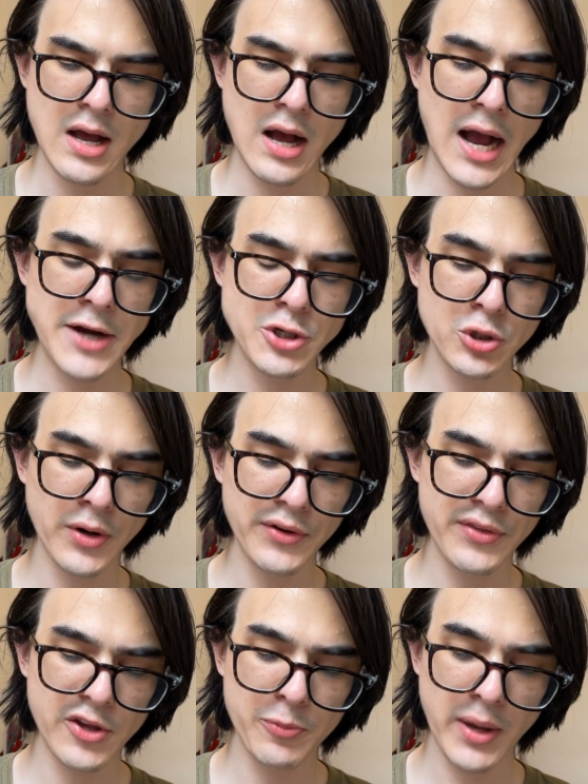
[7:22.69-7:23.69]
I trust
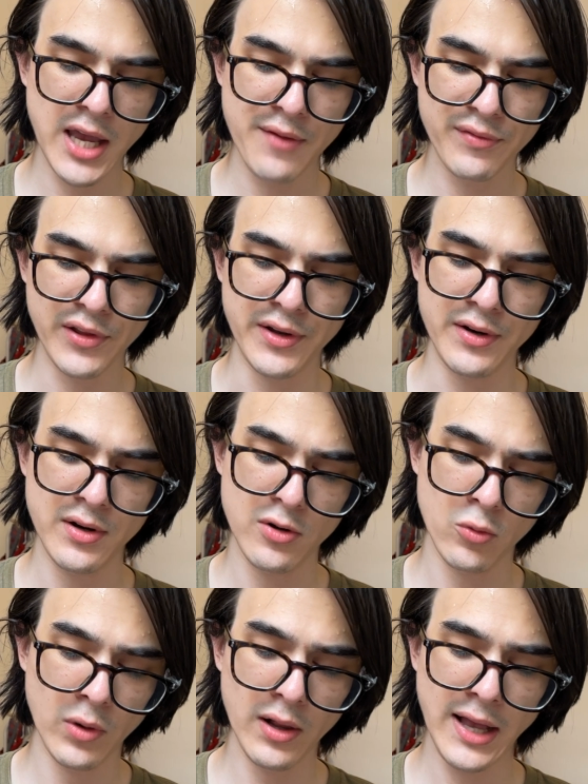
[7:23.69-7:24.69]
this pamphlet
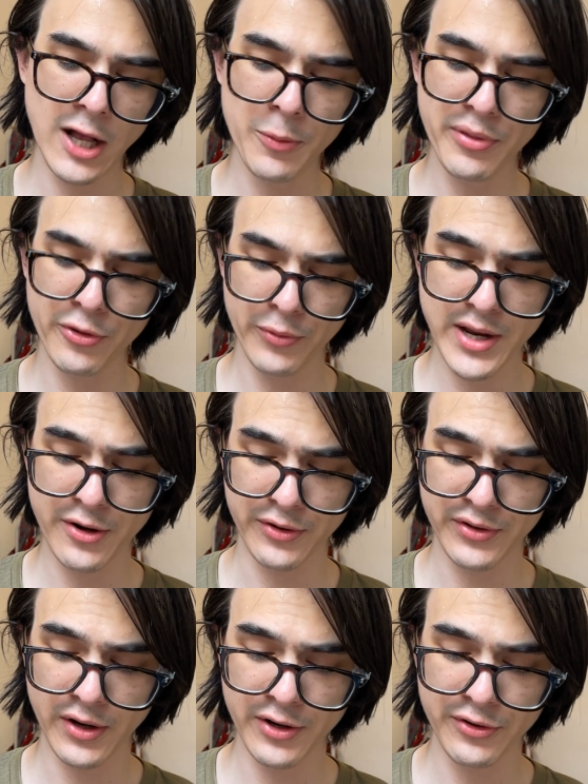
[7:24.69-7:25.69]
will help the reader
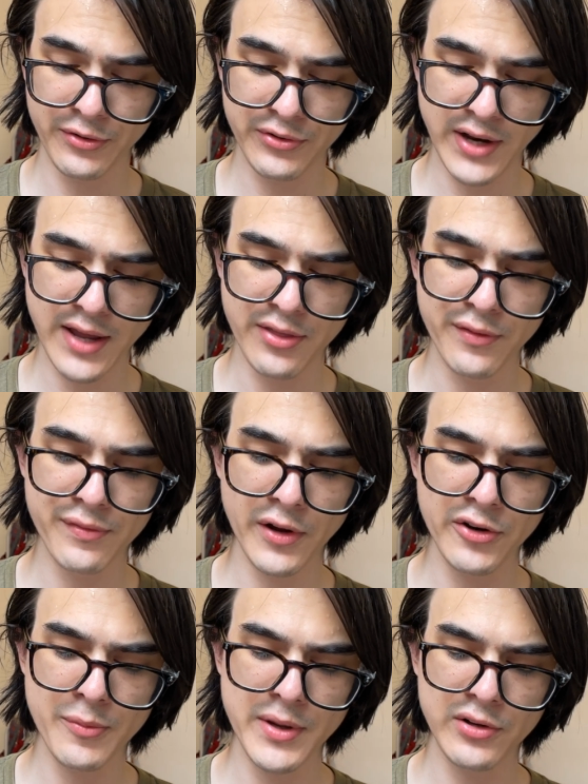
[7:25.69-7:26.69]
to understand the
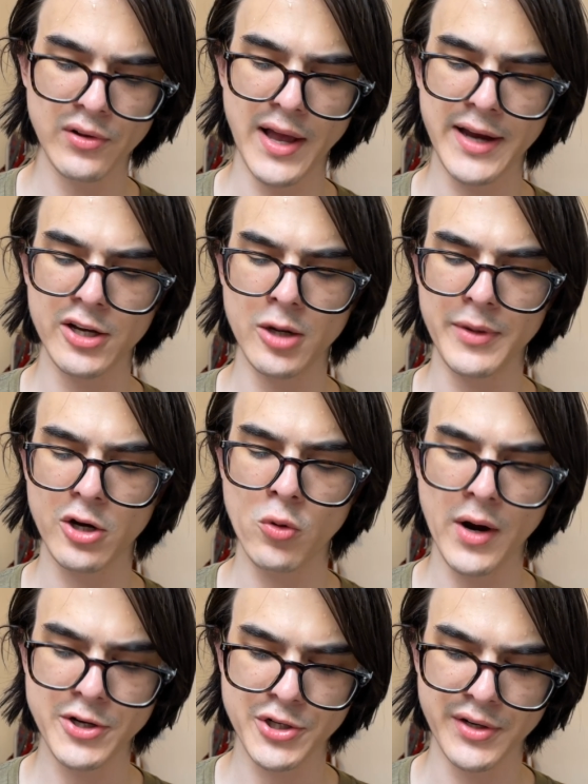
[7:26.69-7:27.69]
fundamental economic
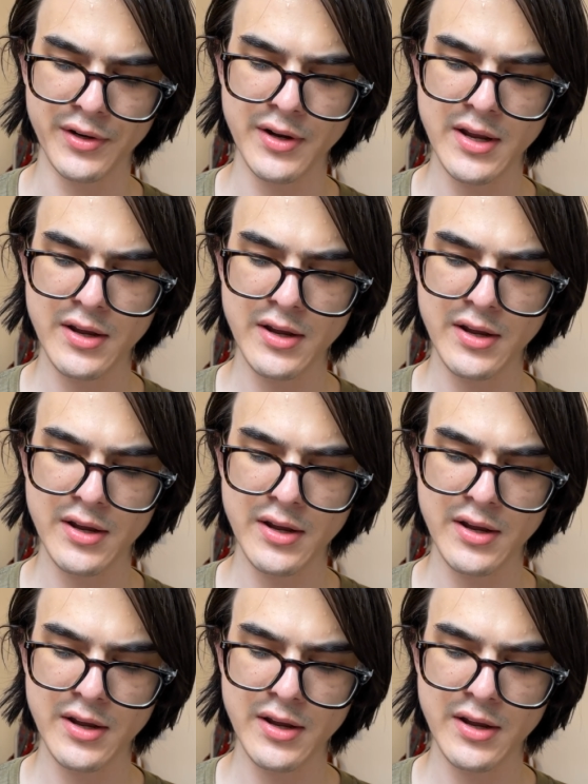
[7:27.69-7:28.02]
question